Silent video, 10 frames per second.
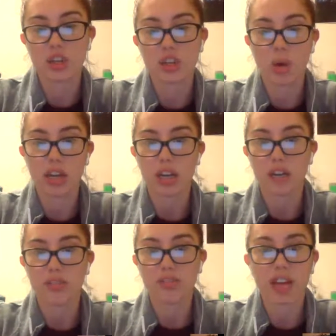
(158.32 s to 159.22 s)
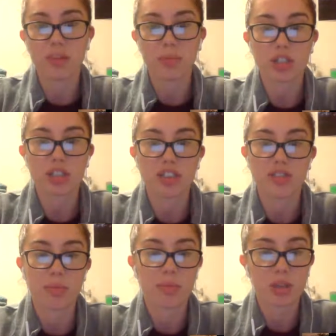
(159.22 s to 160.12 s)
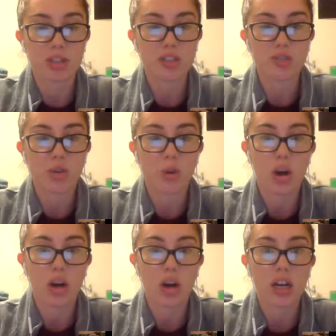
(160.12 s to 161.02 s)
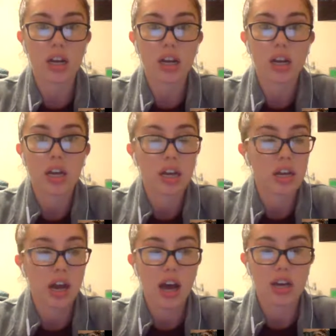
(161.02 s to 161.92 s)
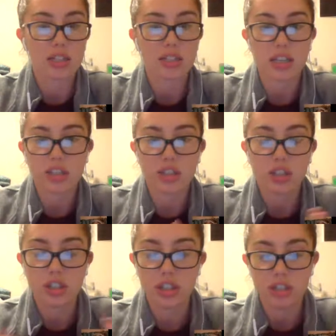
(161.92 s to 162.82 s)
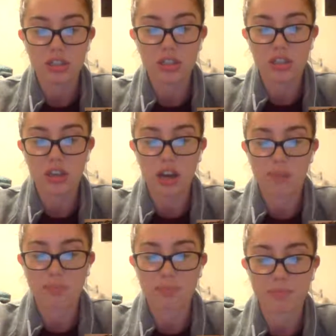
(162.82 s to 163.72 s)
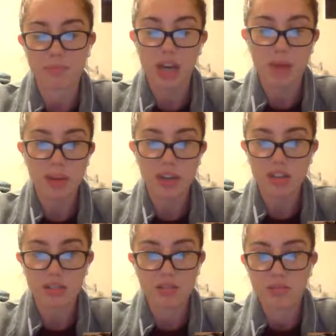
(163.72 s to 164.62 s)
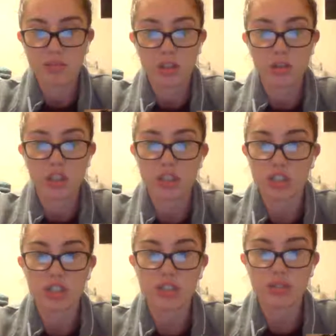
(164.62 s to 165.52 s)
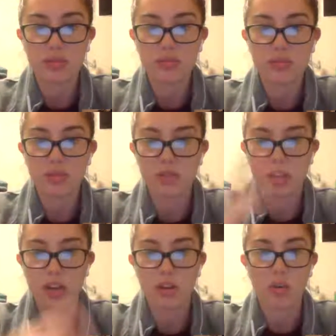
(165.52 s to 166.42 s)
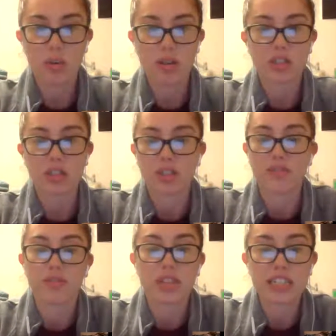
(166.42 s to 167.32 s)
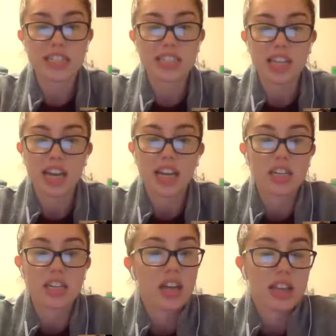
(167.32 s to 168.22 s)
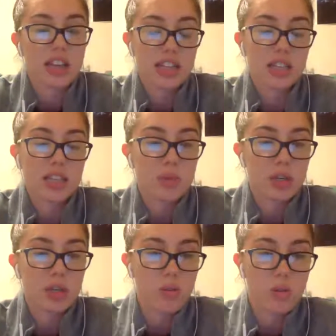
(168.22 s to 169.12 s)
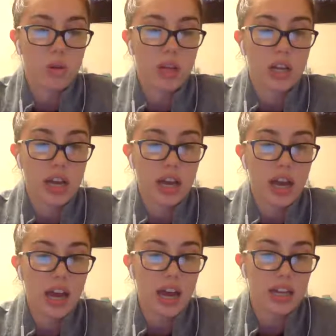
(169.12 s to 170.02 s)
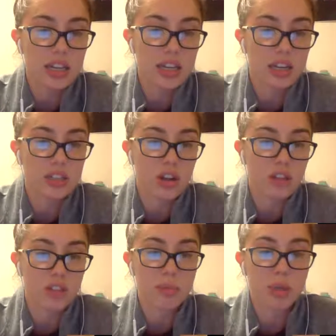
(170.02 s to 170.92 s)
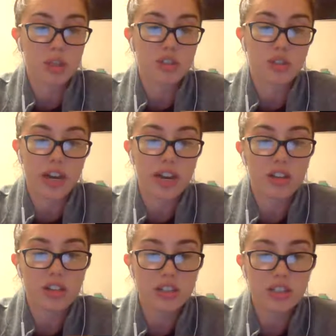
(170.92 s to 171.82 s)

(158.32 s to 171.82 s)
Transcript: you want to find a bunch of different books for a certain topic, you can just create a whole bunch of lists, and I think that's pretty cool. And there's also book trailers.